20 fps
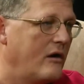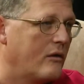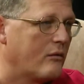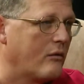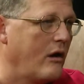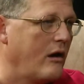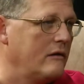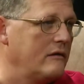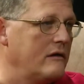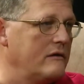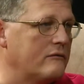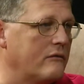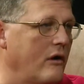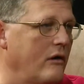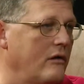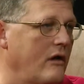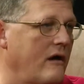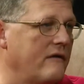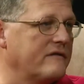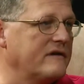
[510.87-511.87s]

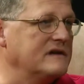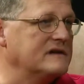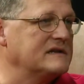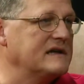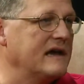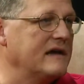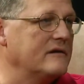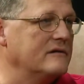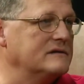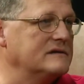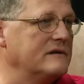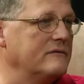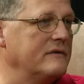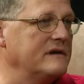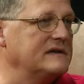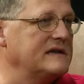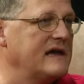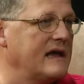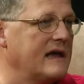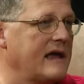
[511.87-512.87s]
roll-off containers that
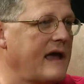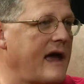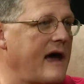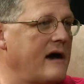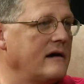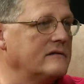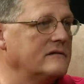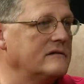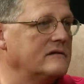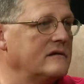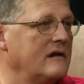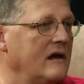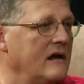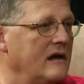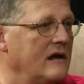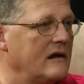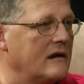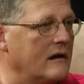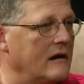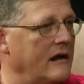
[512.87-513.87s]
we take out and
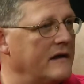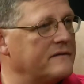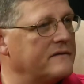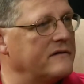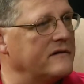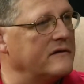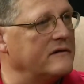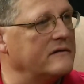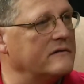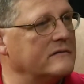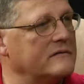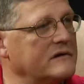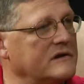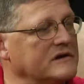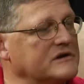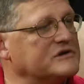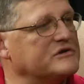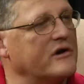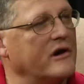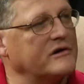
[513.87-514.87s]
let the
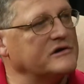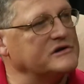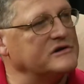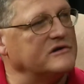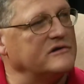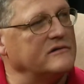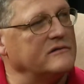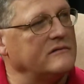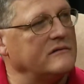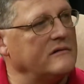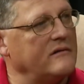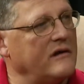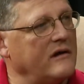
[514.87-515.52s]
construction